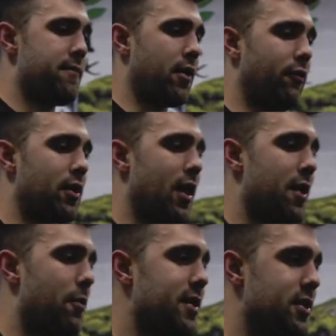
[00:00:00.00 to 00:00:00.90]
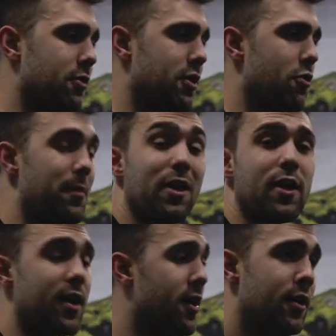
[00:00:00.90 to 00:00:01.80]
you got really light weights and you can do a
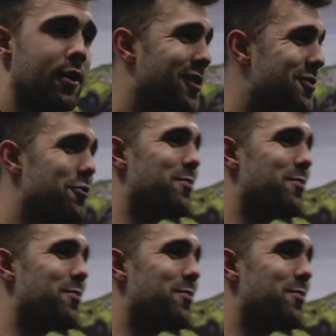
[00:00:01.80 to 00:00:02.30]
million, do a